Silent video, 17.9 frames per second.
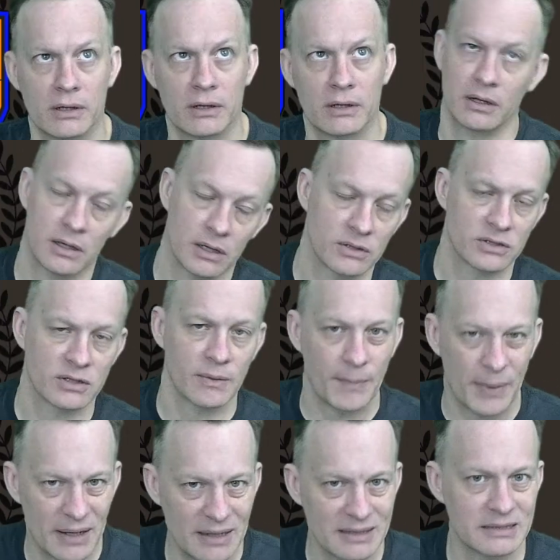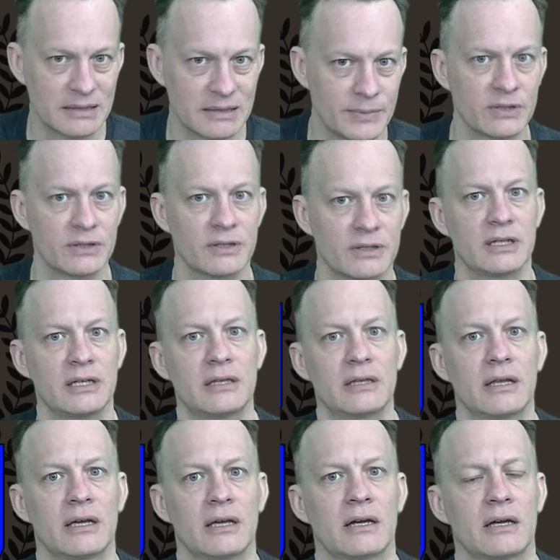there's a possibility
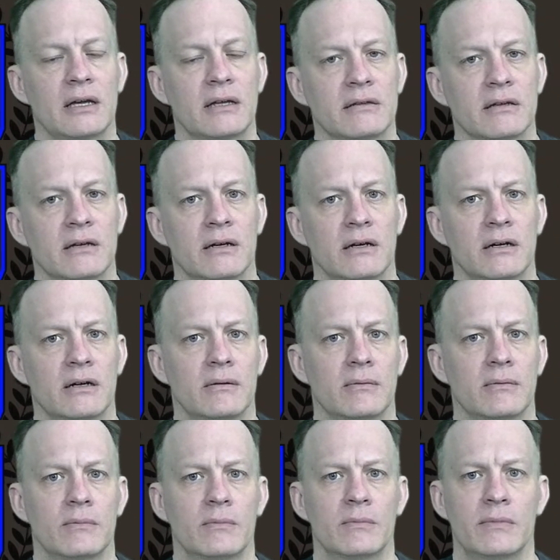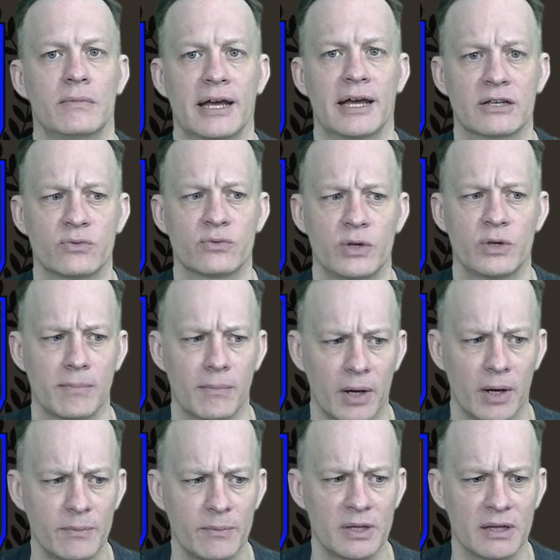that next week
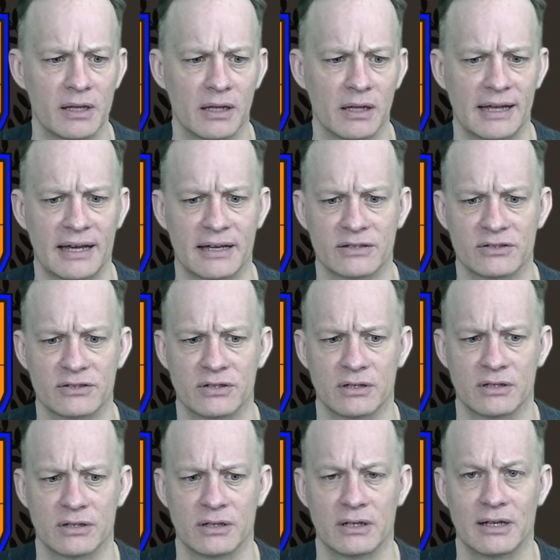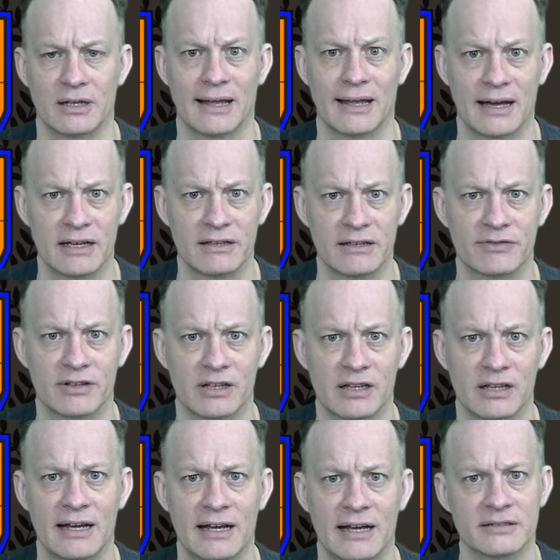might be the last live
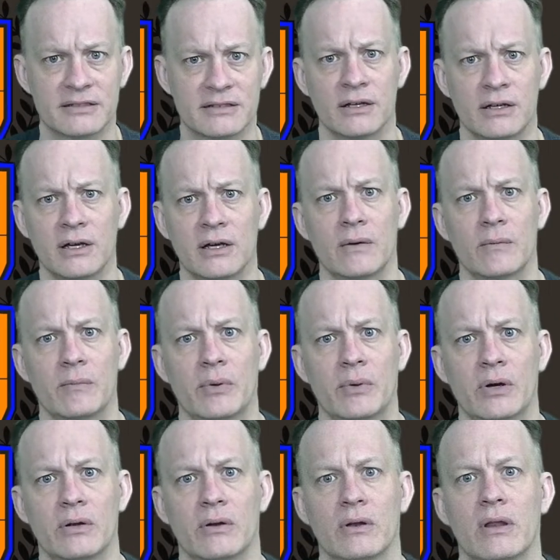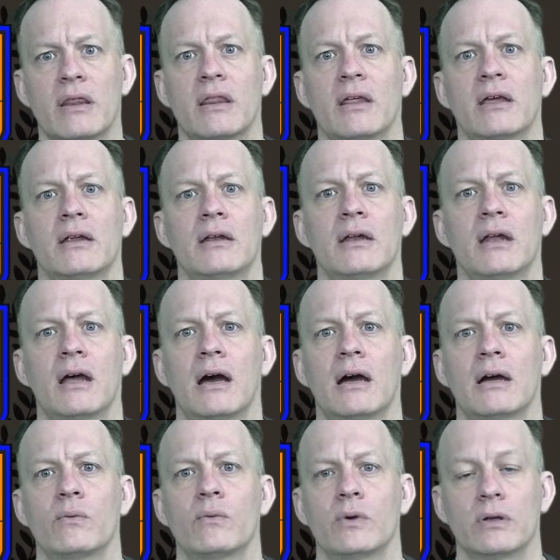class, but then
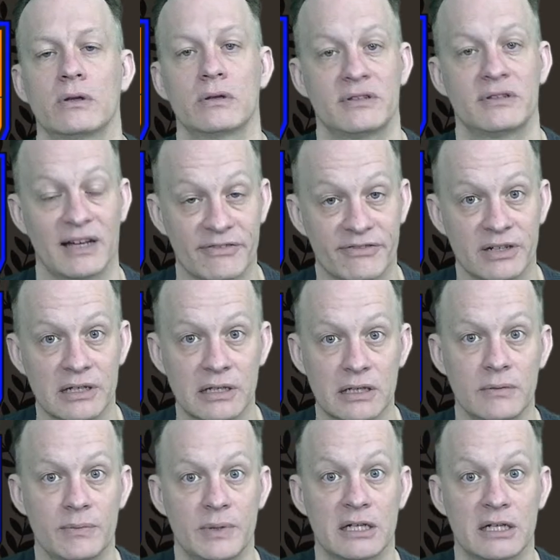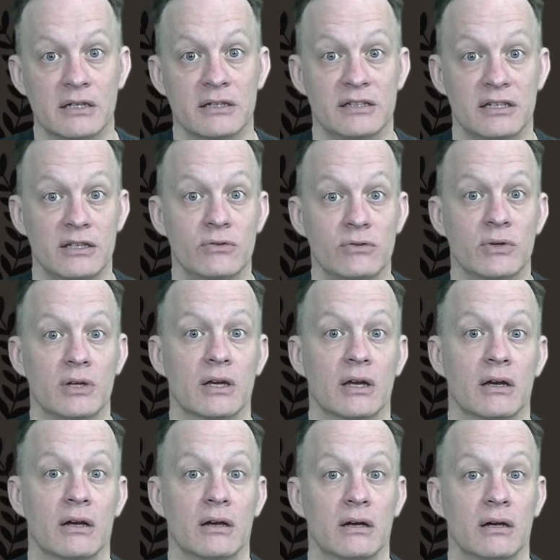I will definitely be continuing
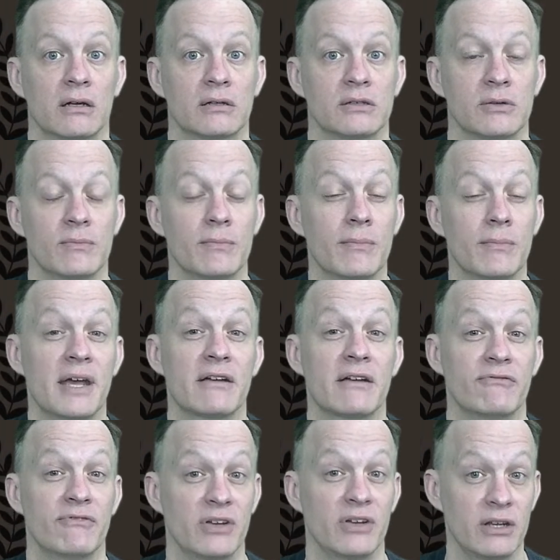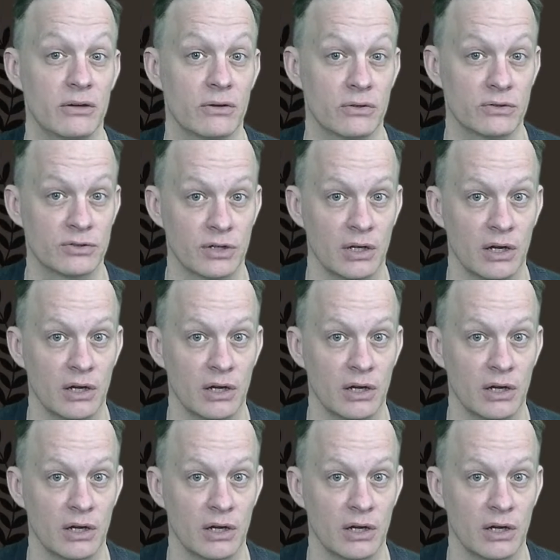to make videos